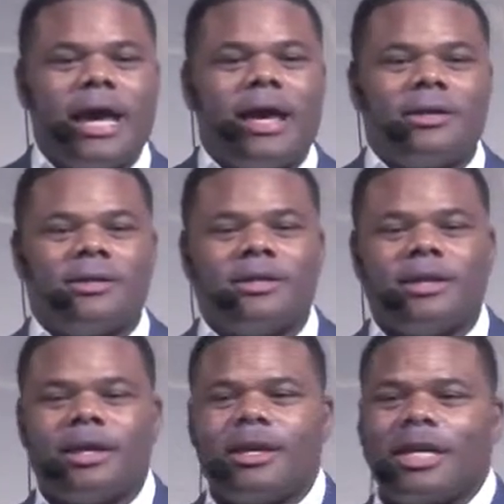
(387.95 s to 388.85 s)

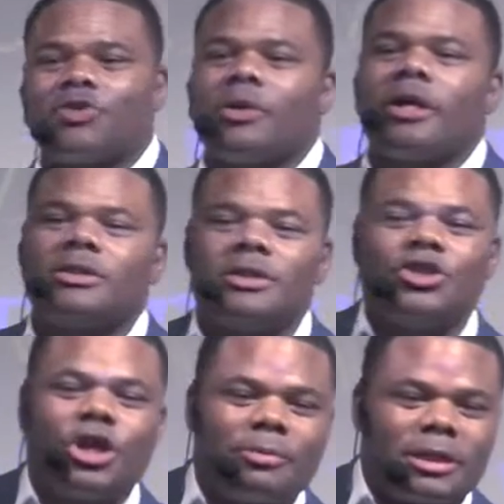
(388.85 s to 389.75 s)
that. Guess where it's
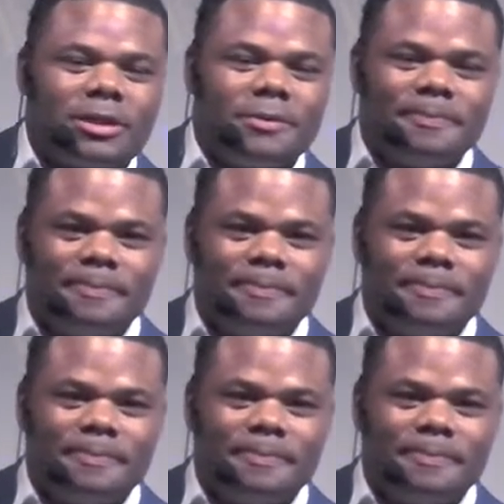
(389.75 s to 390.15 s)
determined?